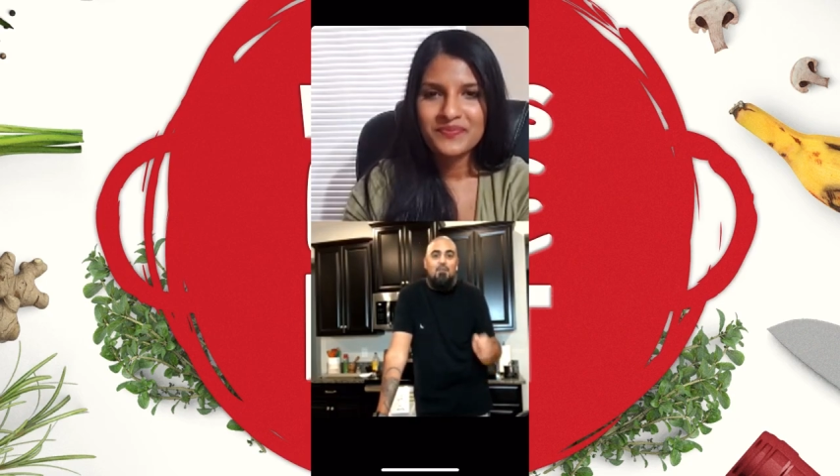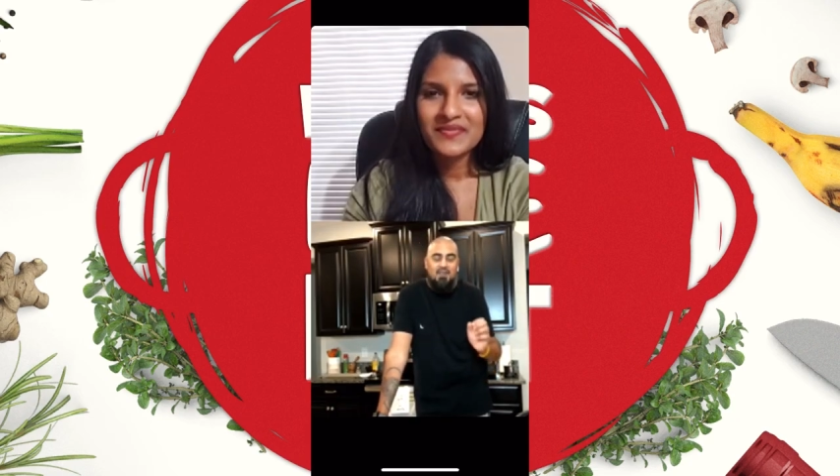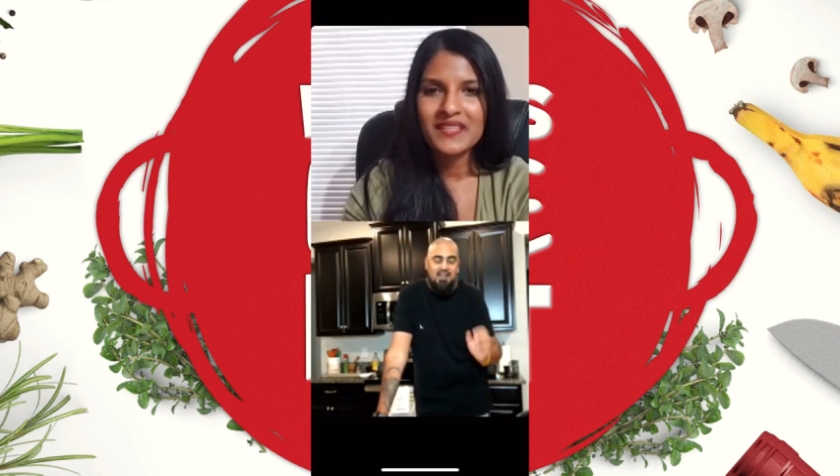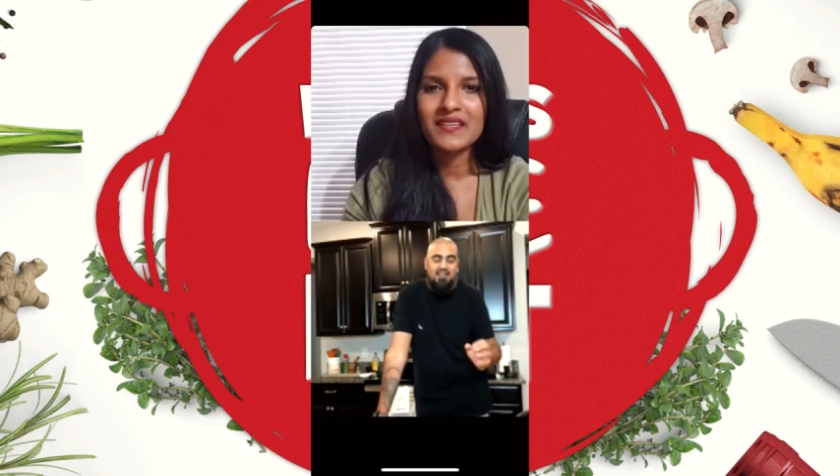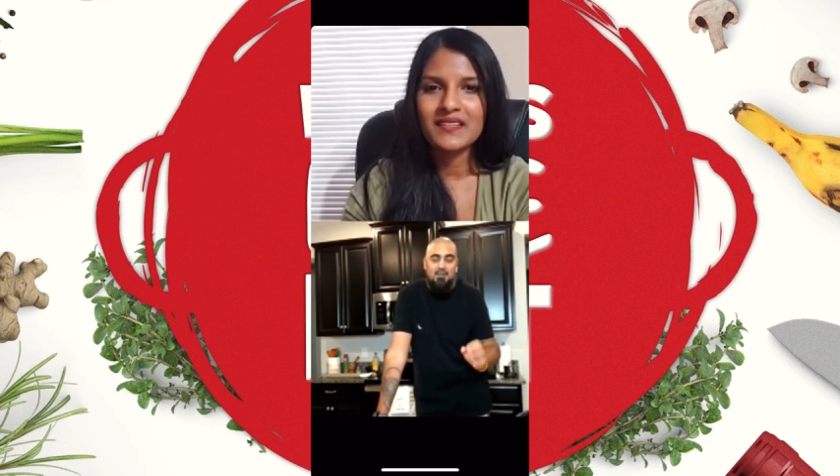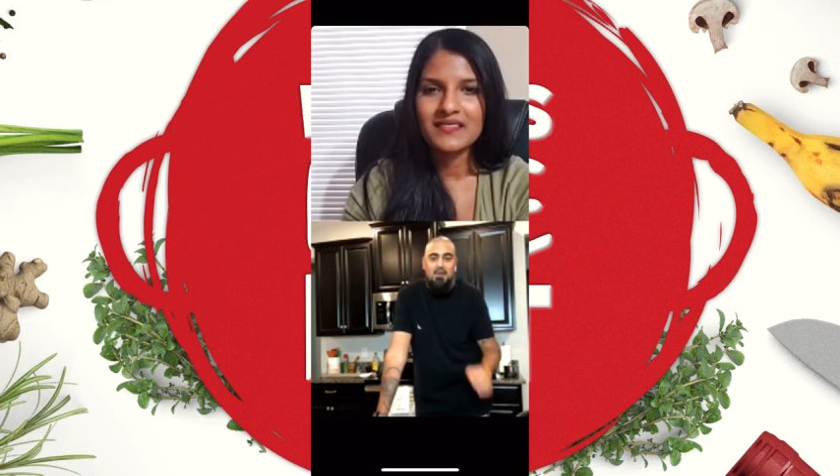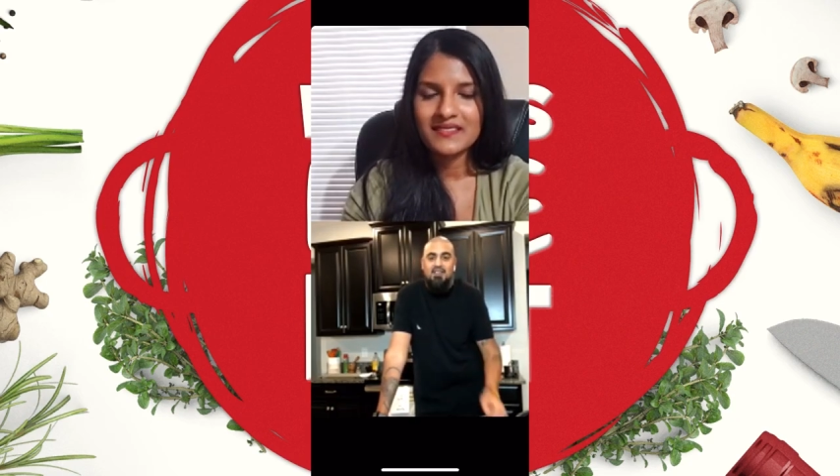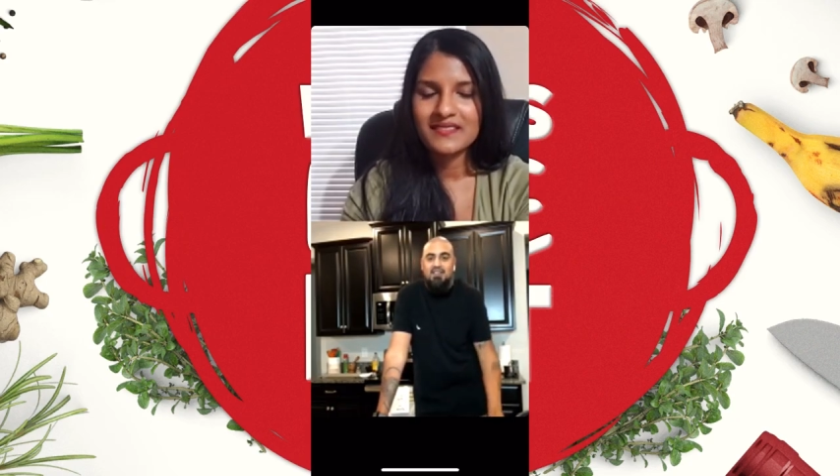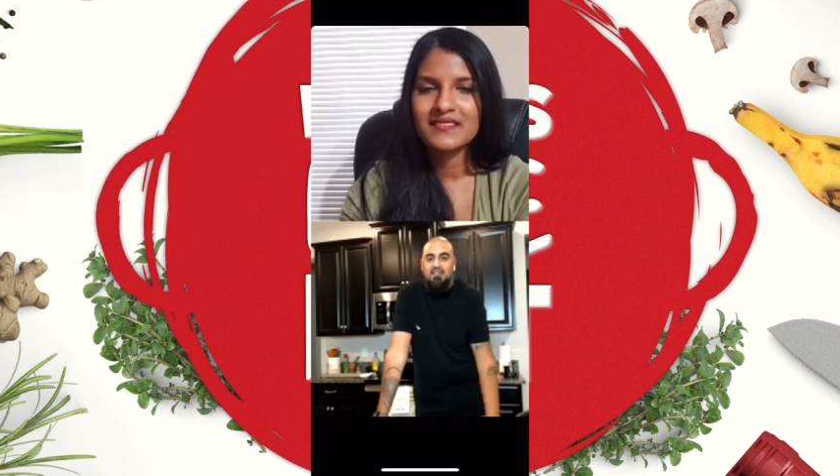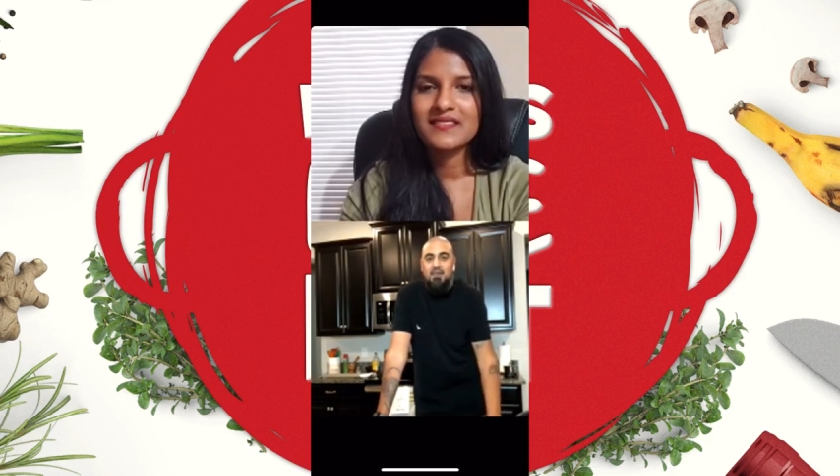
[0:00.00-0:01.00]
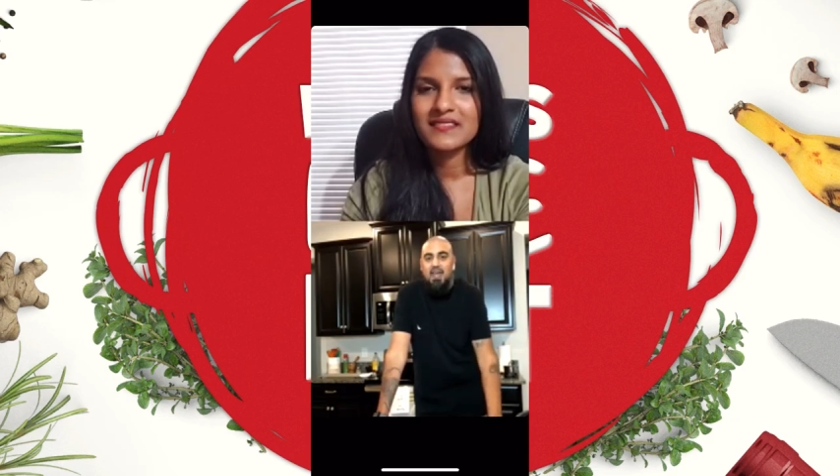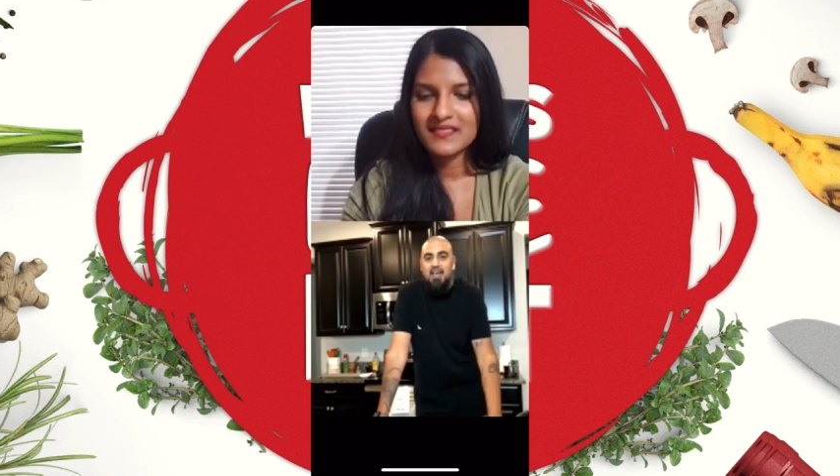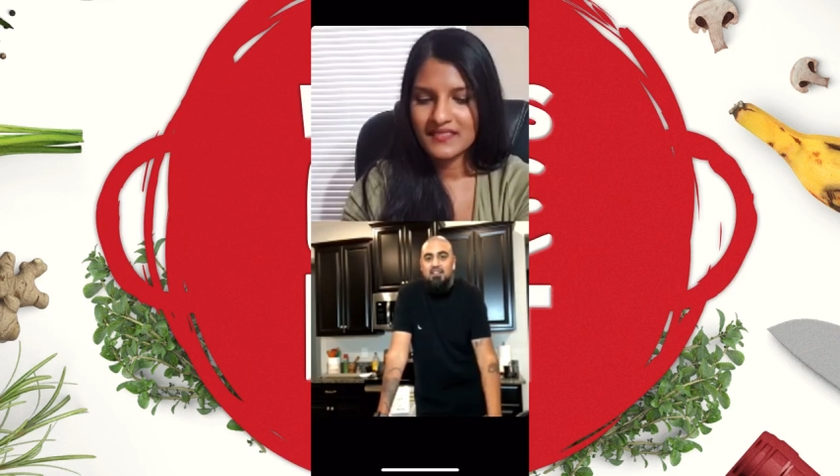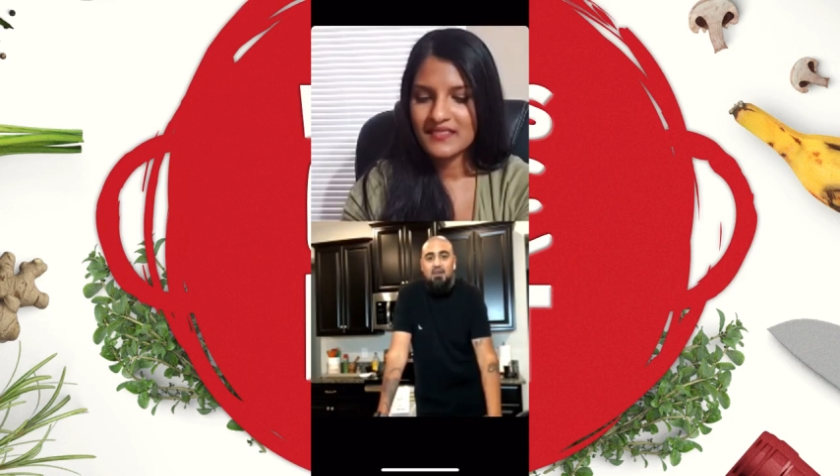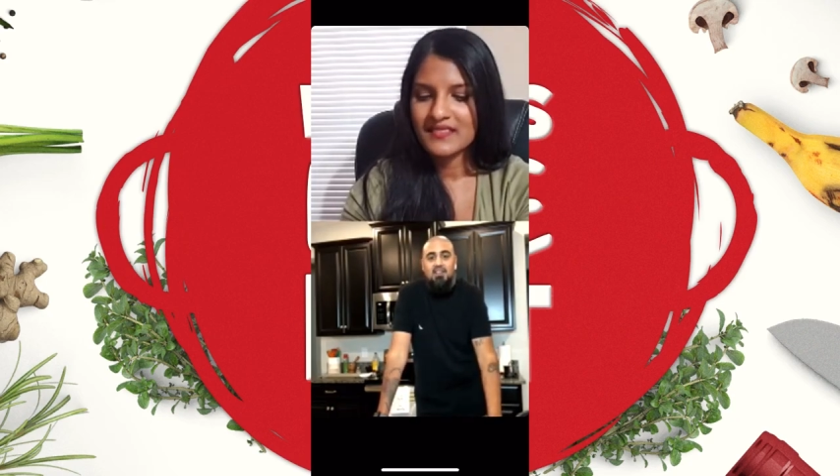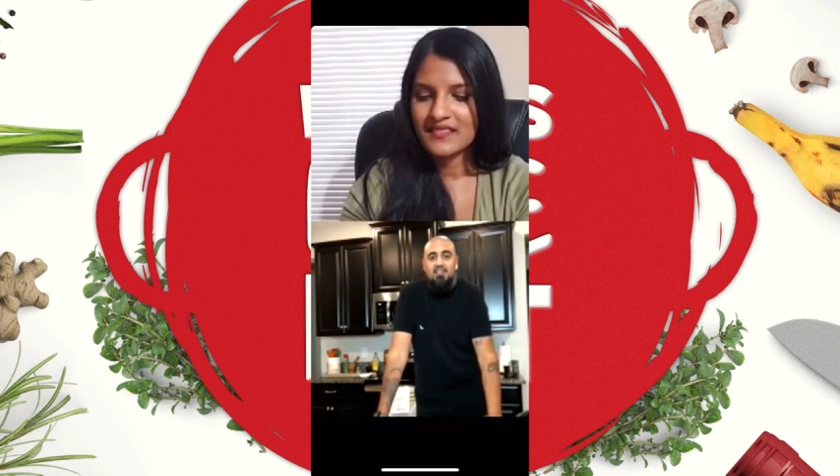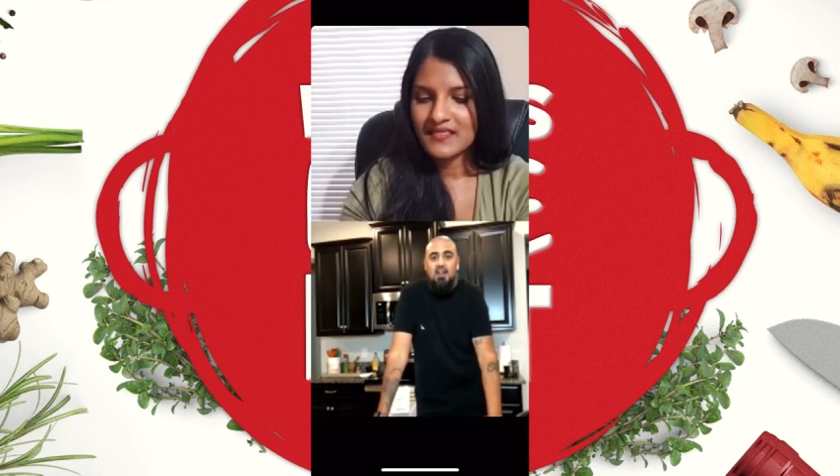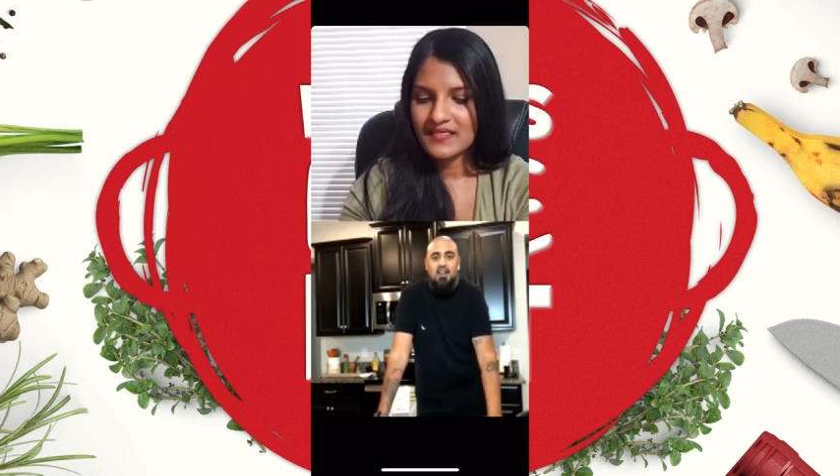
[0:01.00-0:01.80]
the basics. So yeah, so I started doing